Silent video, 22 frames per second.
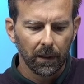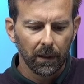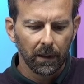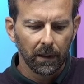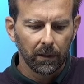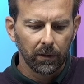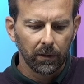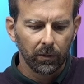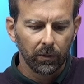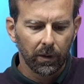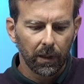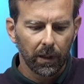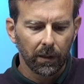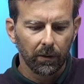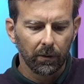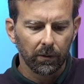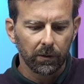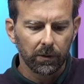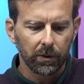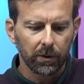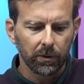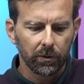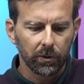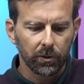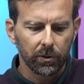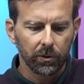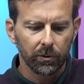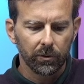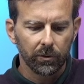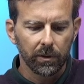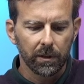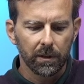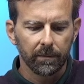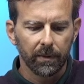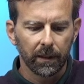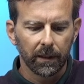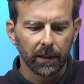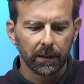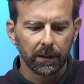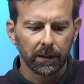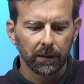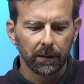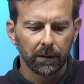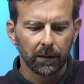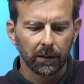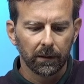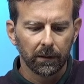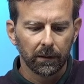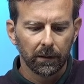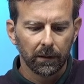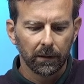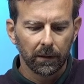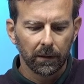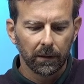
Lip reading: You can also choose the button